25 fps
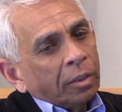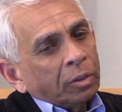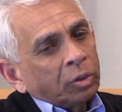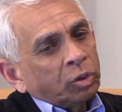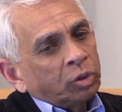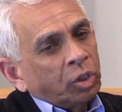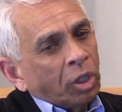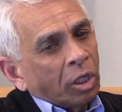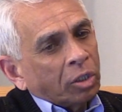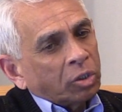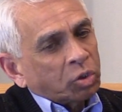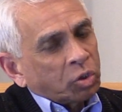
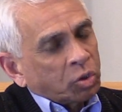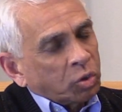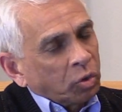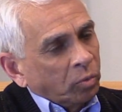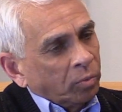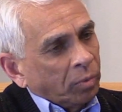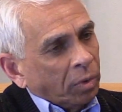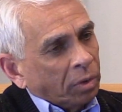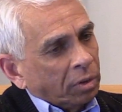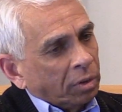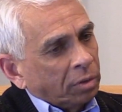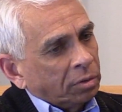Chuck
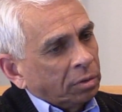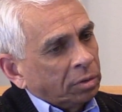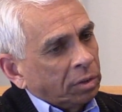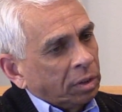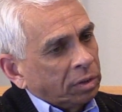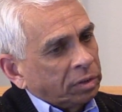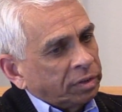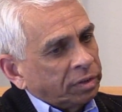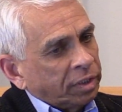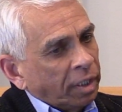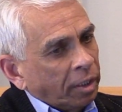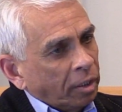Schumer, the
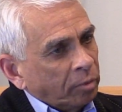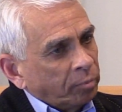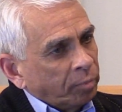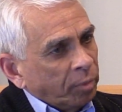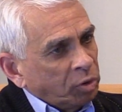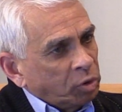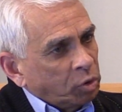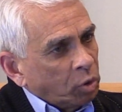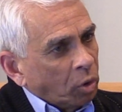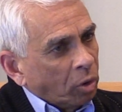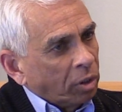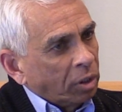Senate
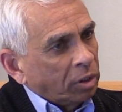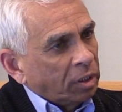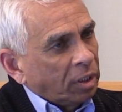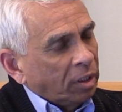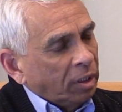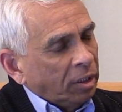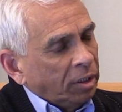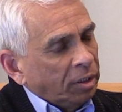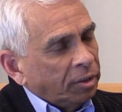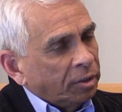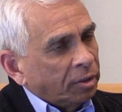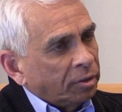Majority
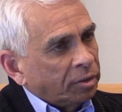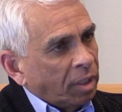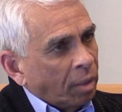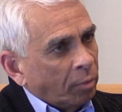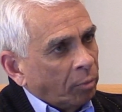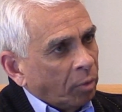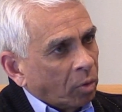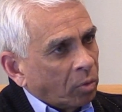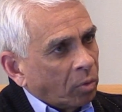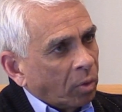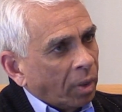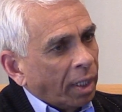Leader,
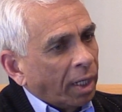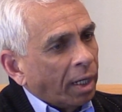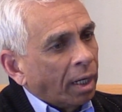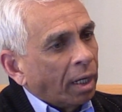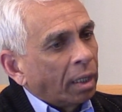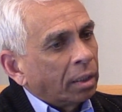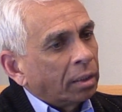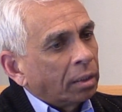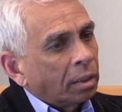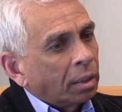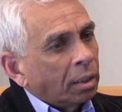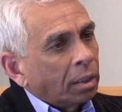
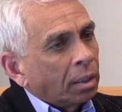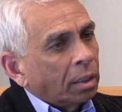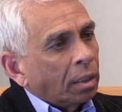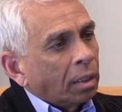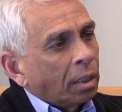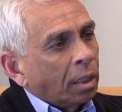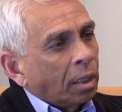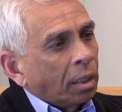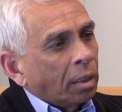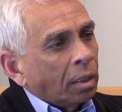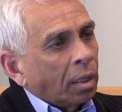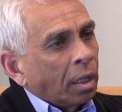Democrat,
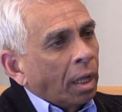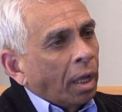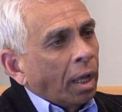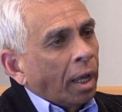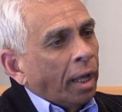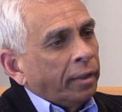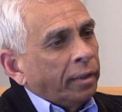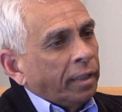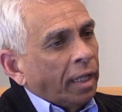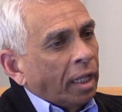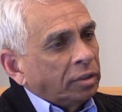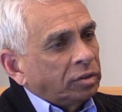
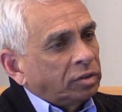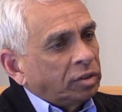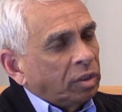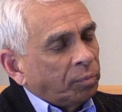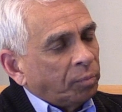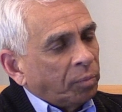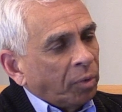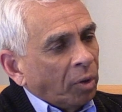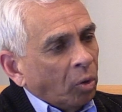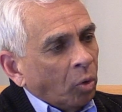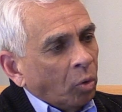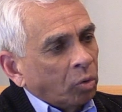and Nancy
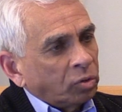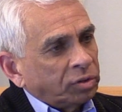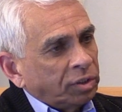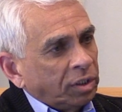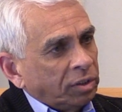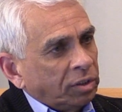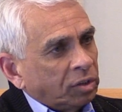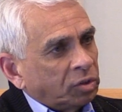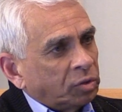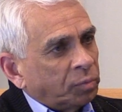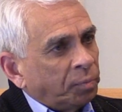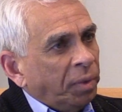Pelosi,
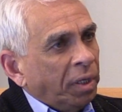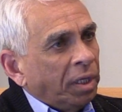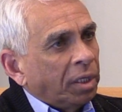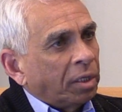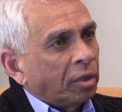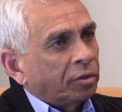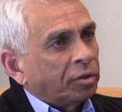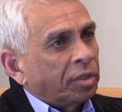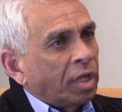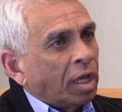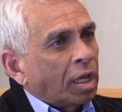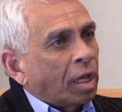the
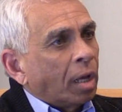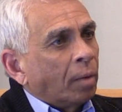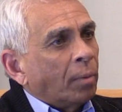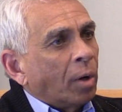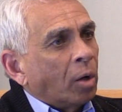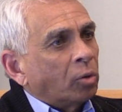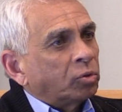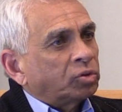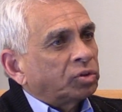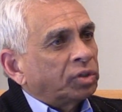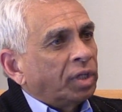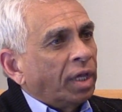Speaker, they come
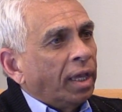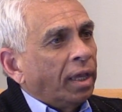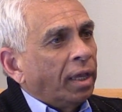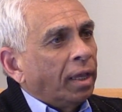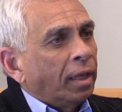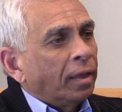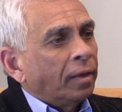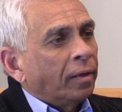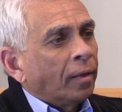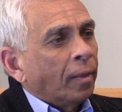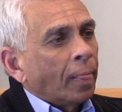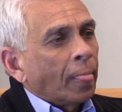out
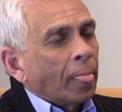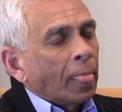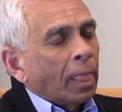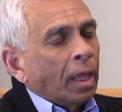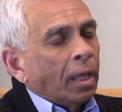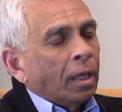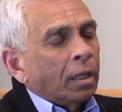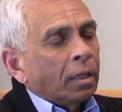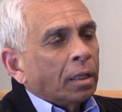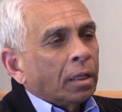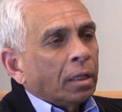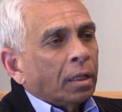saying
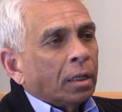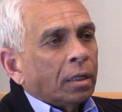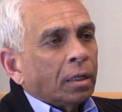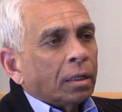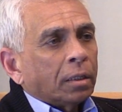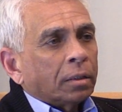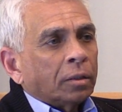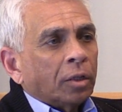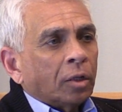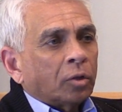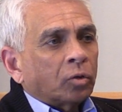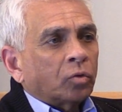
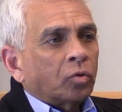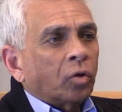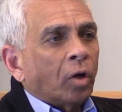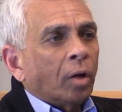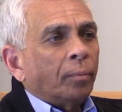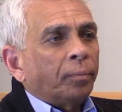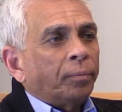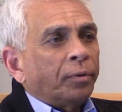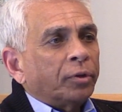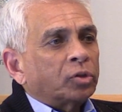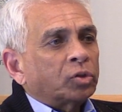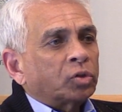that
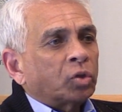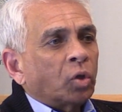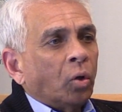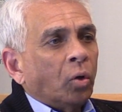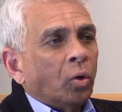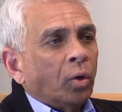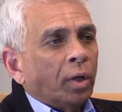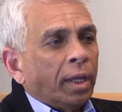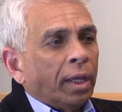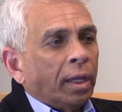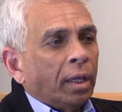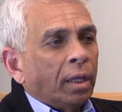Trump is
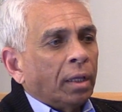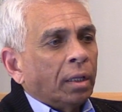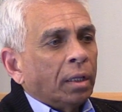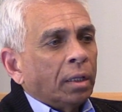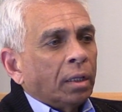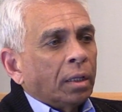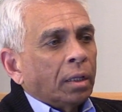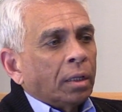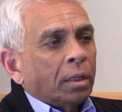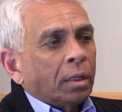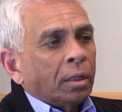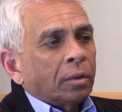showing
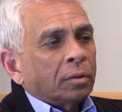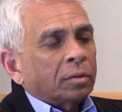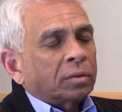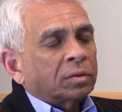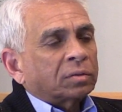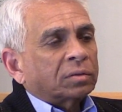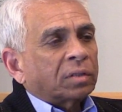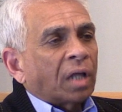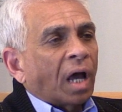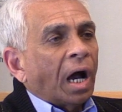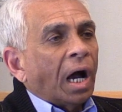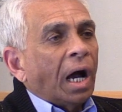
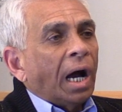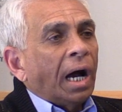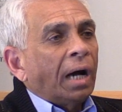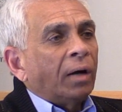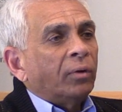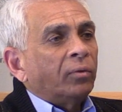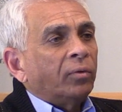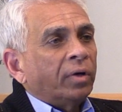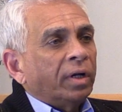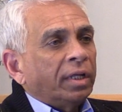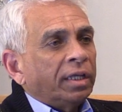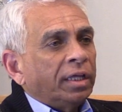
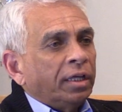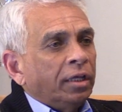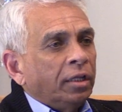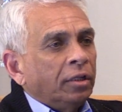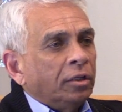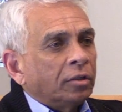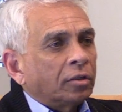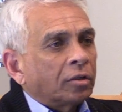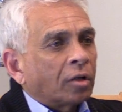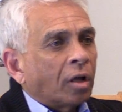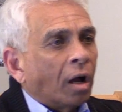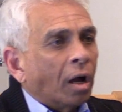towering
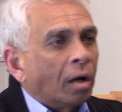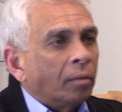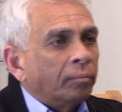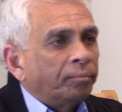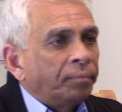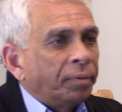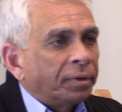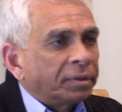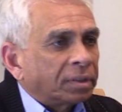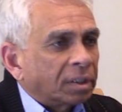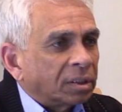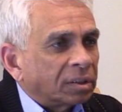
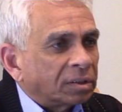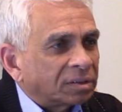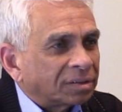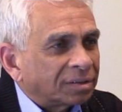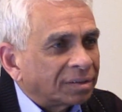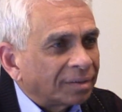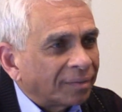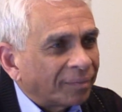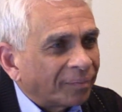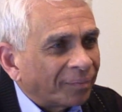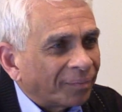incompetence.